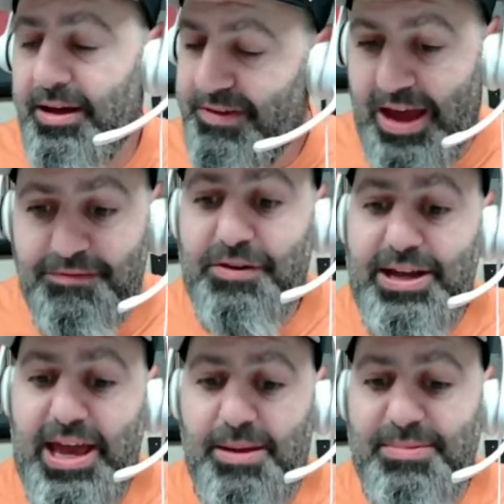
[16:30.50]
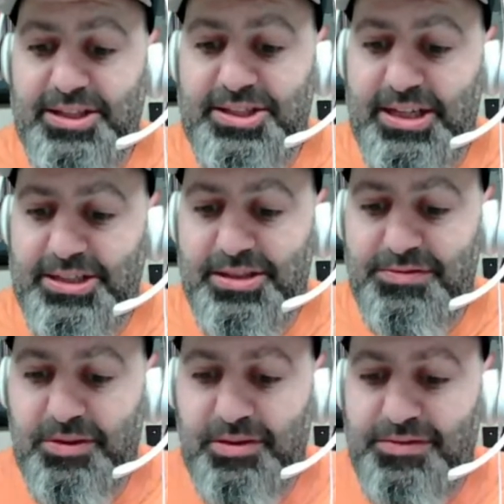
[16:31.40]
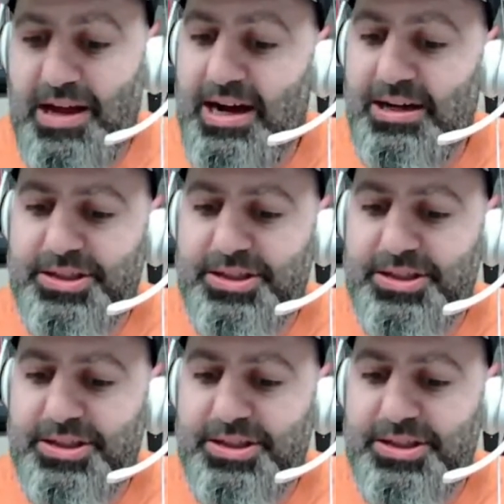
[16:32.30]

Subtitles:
every game this season for the Flyers.